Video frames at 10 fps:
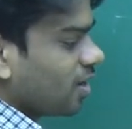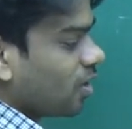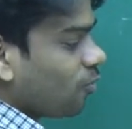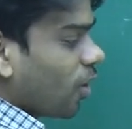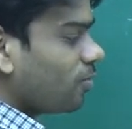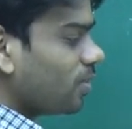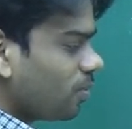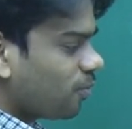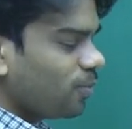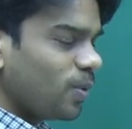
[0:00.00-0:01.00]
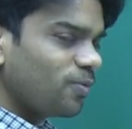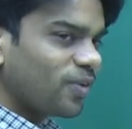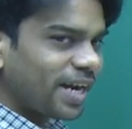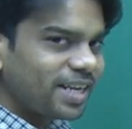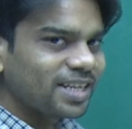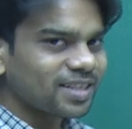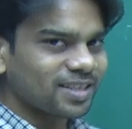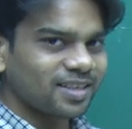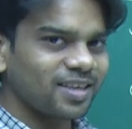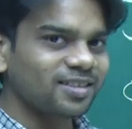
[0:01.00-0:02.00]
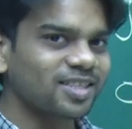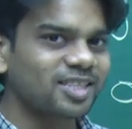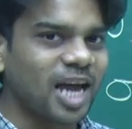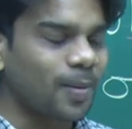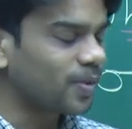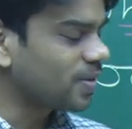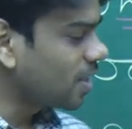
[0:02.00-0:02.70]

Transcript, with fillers: Now what we will be finding in this chapter,